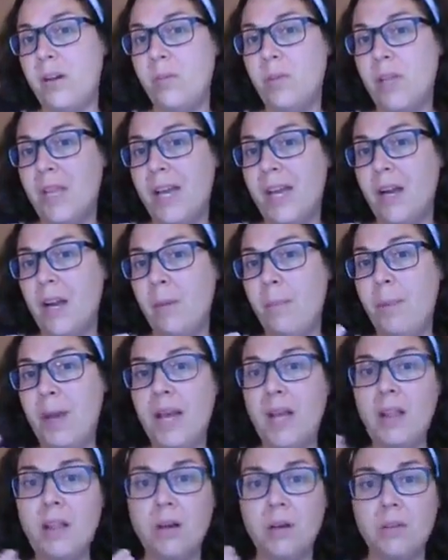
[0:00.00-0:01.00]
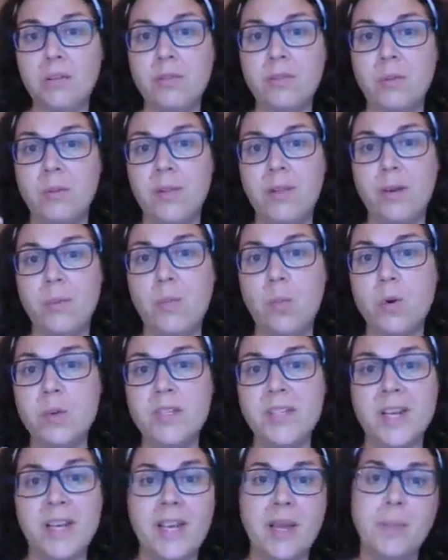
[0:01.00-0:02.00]
on one leg on a pillow. So a little more
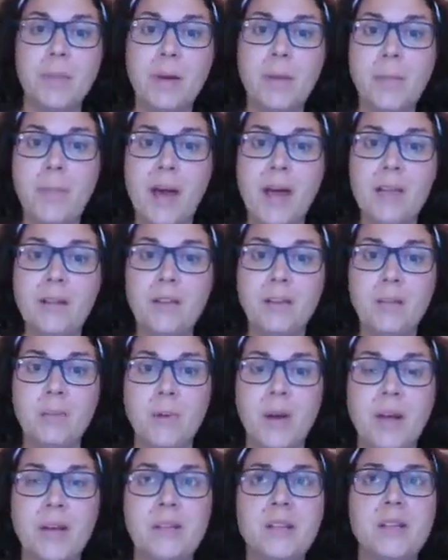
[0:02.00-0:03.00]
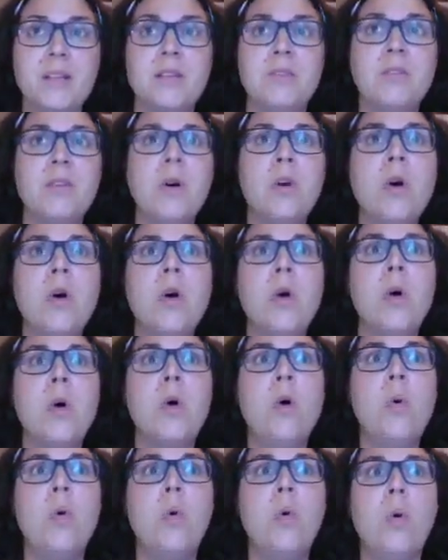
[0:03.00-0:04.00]
dynamic balance practice,
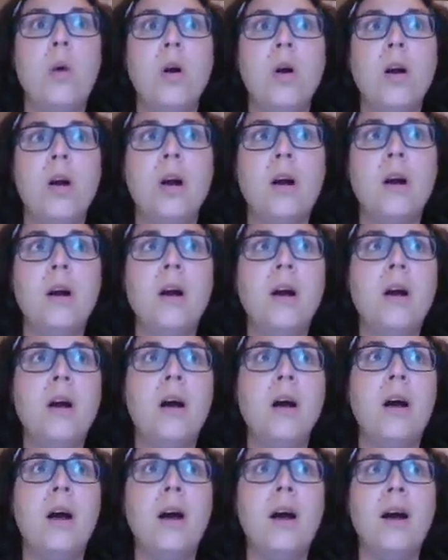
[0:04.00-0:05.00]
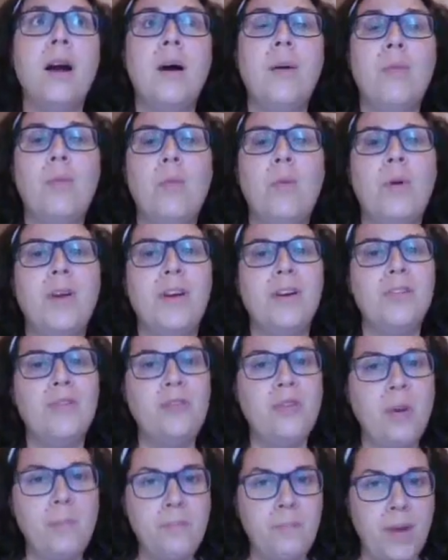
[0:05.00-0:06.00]
or while you're
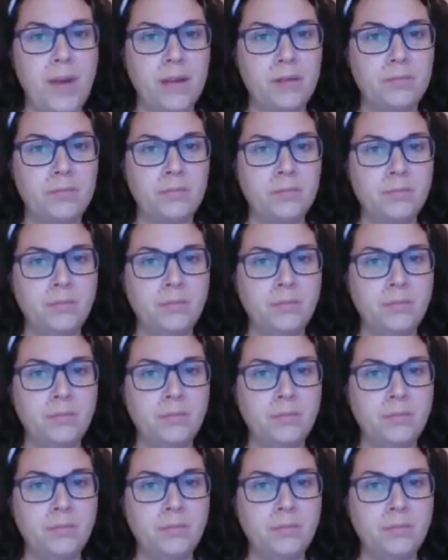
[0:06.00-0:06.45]
jumping,